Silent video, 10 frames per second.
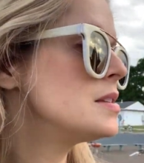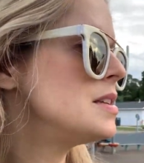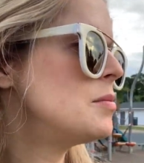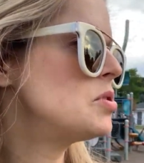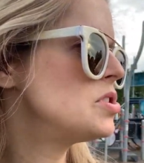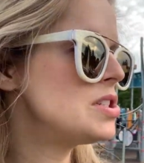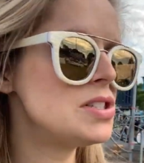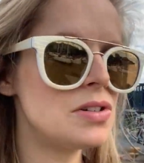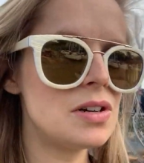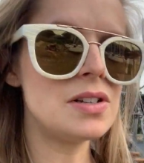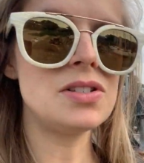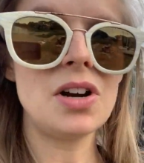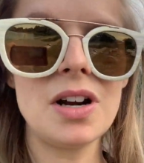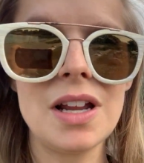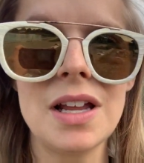Summer's just sort of
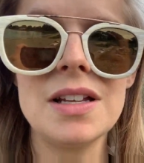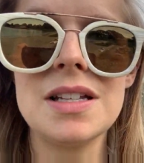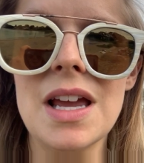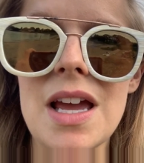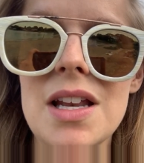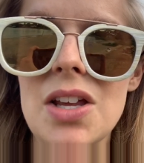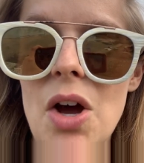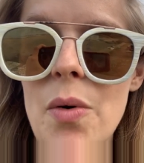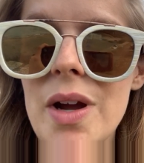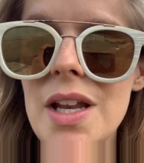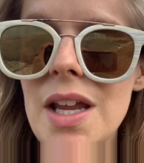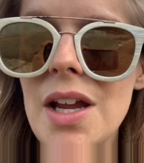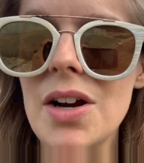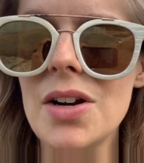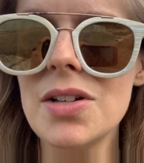starting to get going
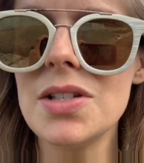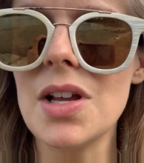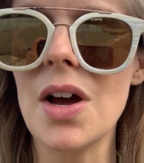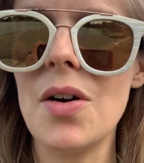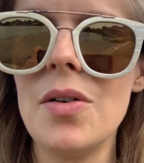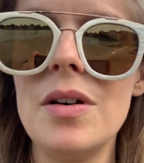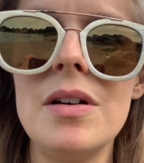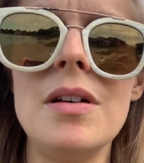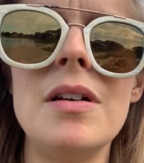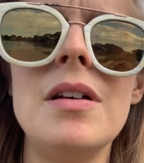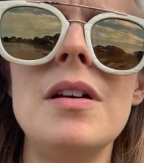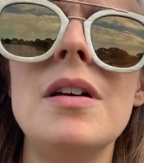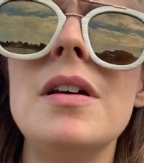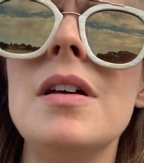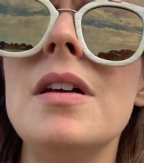here, so
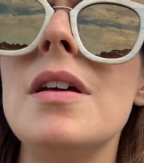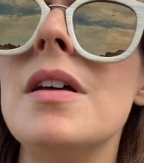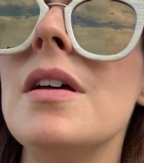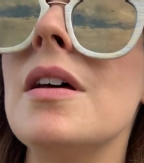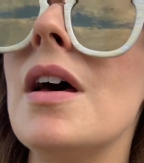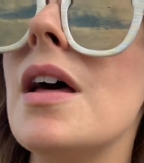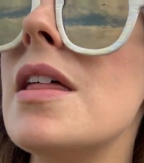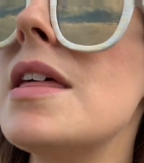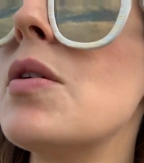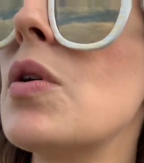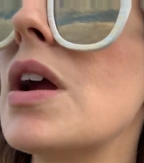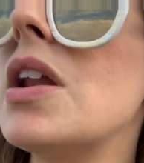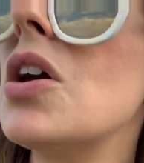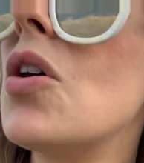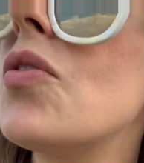I think we're
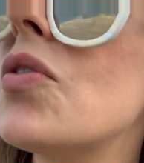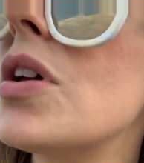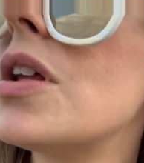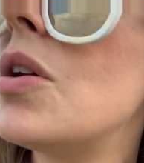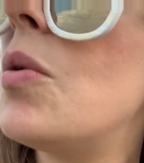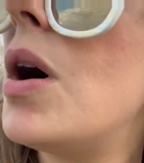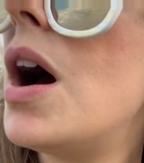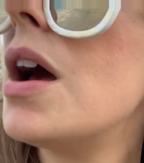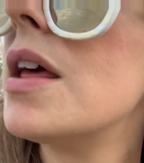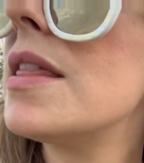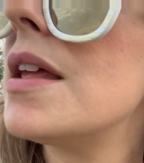gonna go for a little walk and